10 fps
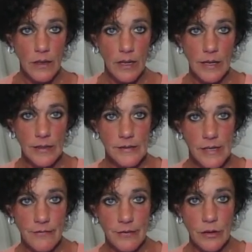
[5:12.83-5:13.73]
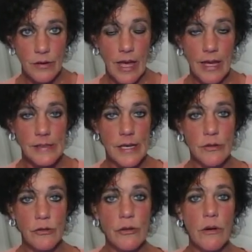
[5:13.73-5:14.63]
kind of soften your gaze
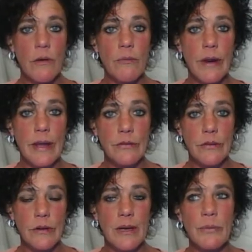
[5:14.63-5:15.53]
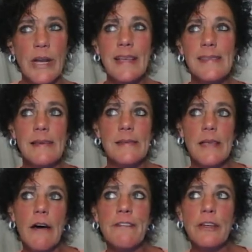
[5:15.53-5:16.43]
and look around you. And when I say
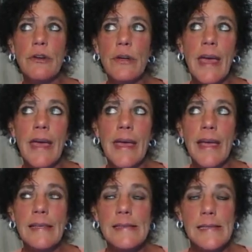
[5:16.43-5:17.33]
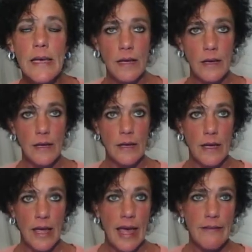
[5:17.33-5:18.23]
soften your gaze,
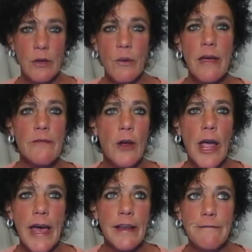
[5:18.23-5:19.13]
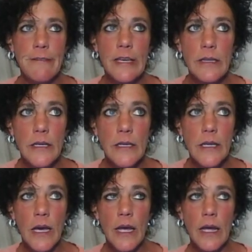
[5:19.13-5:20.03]
have you ever had a feeling
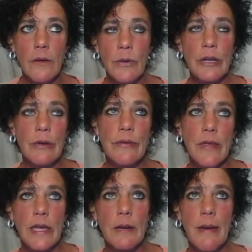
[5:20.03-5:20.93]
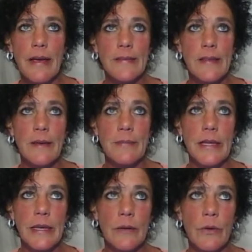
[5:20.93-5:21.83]
like when you were thinking about
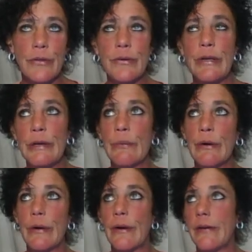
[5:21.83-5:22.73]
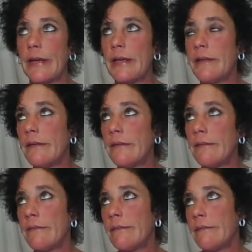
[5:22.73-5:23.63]
something, whether you were
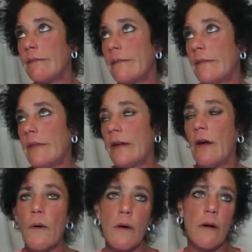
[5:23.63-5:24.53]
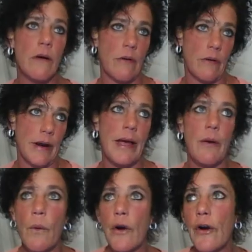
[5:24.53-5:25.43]
in the car or
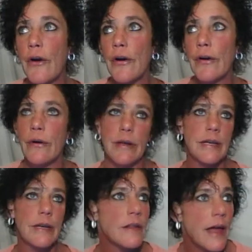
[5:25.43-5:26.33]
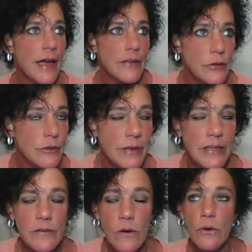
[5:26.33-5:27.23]
at work or in a classroom
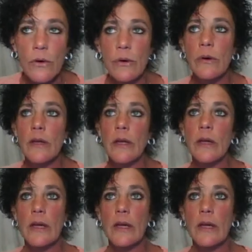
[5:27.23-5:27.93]
at school,